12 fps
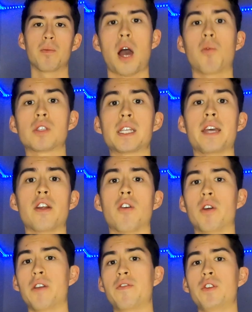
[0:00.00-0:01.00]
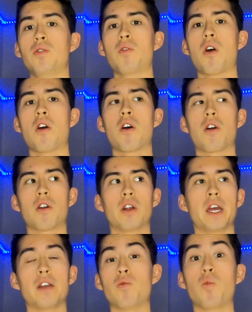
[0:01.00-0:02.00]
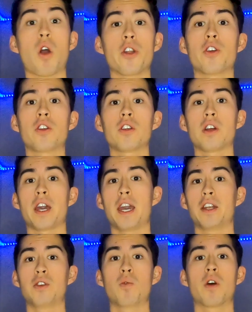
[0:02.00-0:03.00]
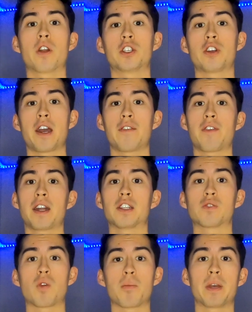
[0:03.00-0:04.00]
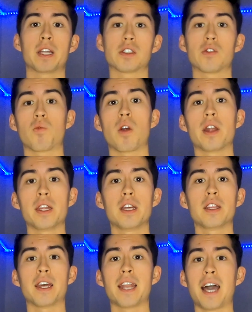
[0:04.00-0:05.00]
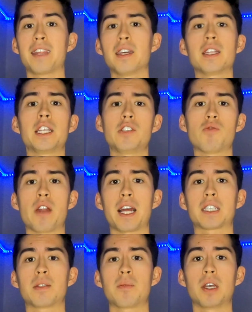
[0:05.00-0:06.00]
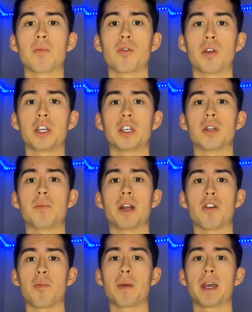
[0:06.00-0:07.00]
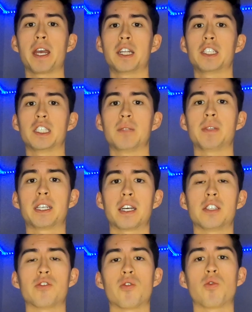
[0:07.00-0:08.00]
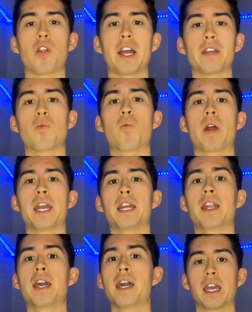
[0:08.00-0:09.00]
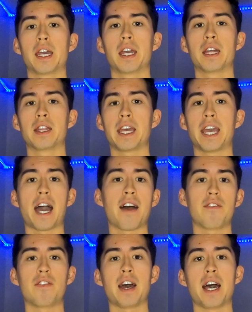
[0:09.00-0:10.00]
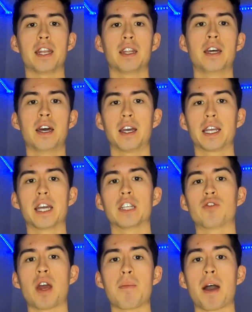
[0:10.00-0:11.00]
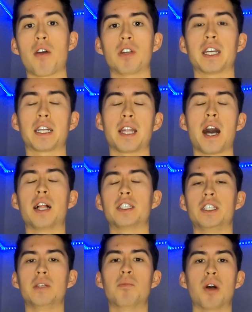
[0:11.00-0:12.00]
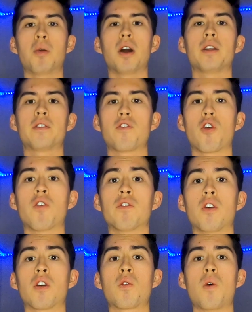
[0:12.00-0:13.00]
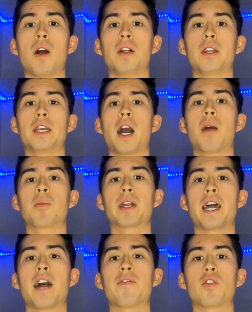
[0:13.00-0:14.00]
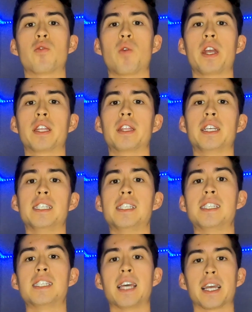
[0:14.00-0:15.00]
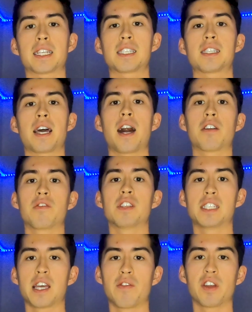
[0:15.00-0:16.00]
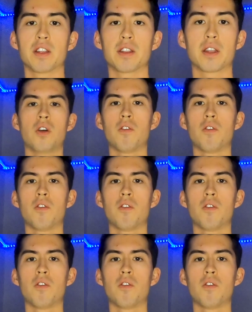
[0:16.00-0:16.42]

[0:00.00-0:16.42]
I will say though, if you are a runner and you want to try and find a sweatpants to run in, then I think these would actually be a pretty good pair of pants just because they're lightweight and they have that, again, dry power technology. But for overall quality, I'm gonna have to rank these 6th out of the 7.